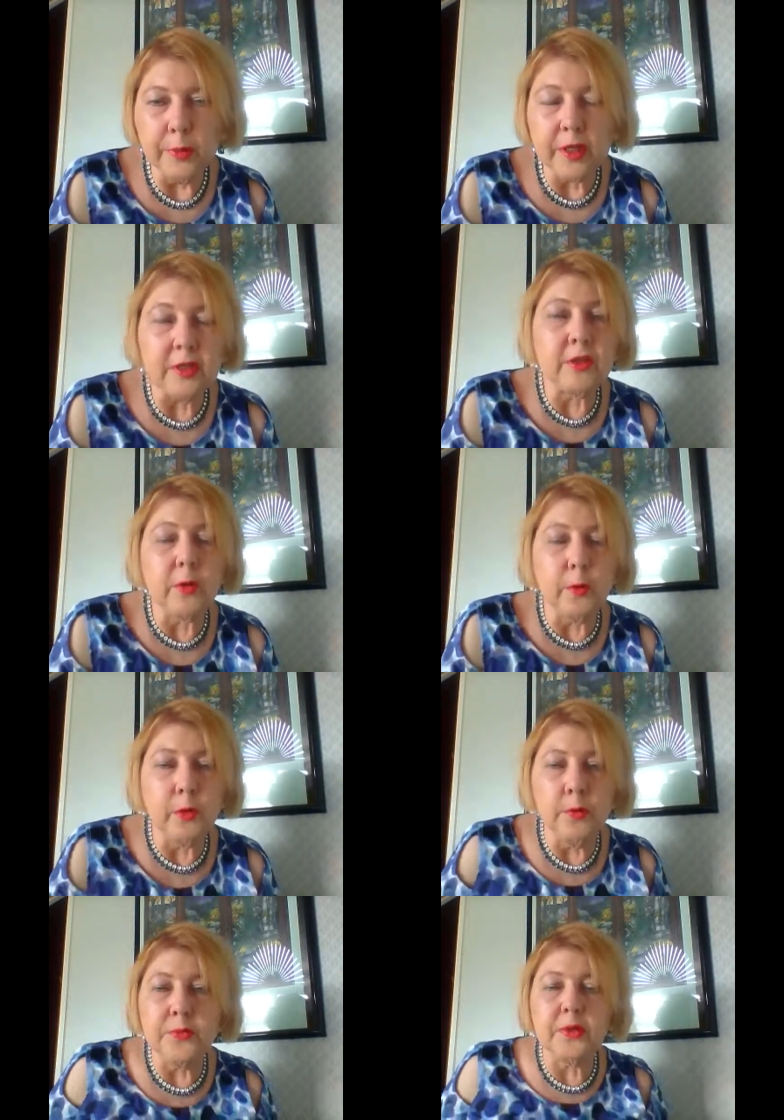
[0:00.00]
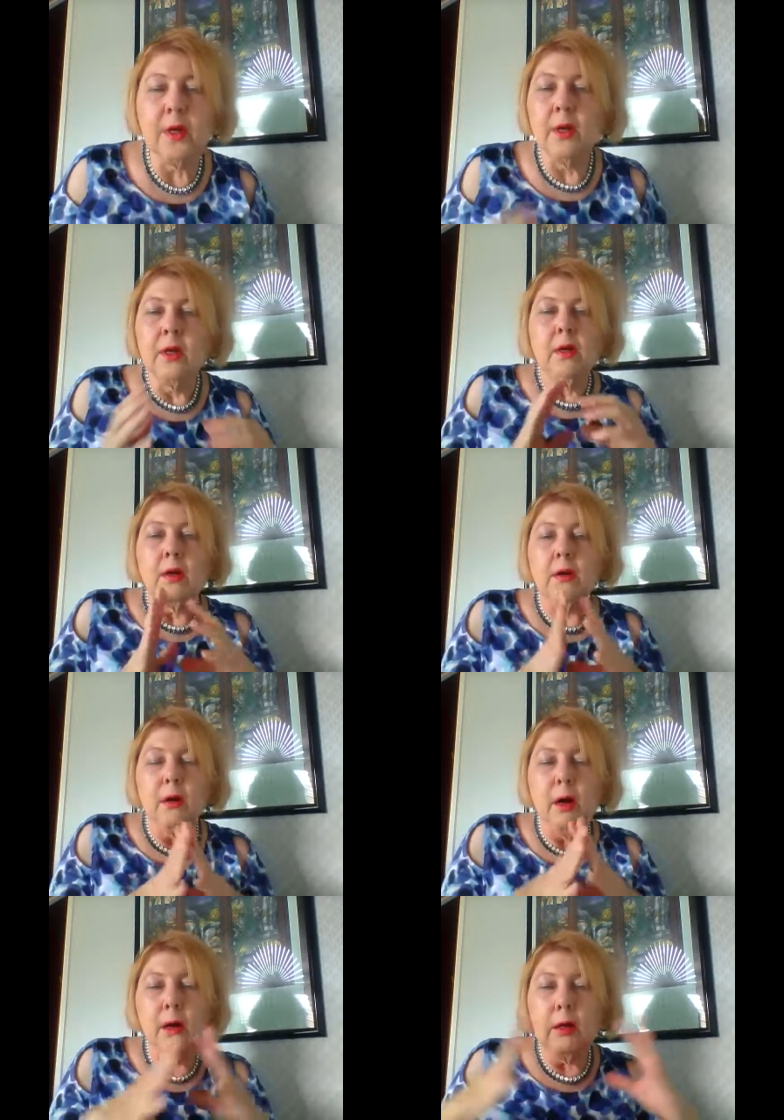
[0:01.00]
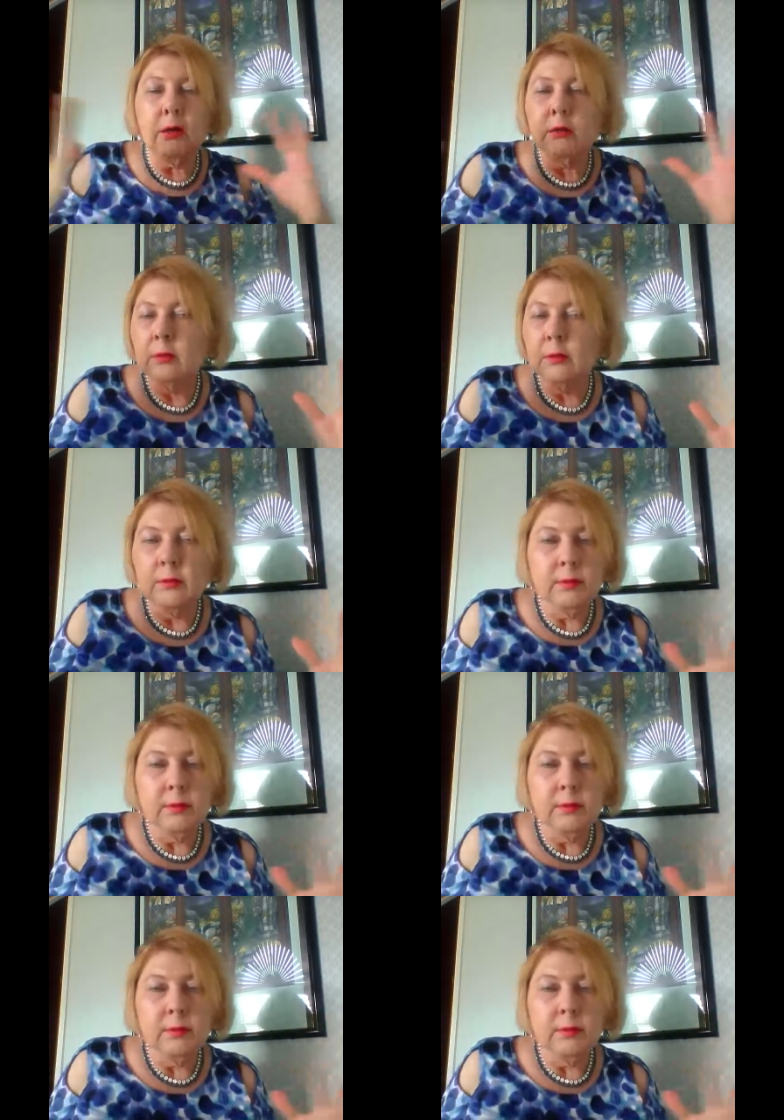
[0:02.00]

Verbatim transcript: because the groups are all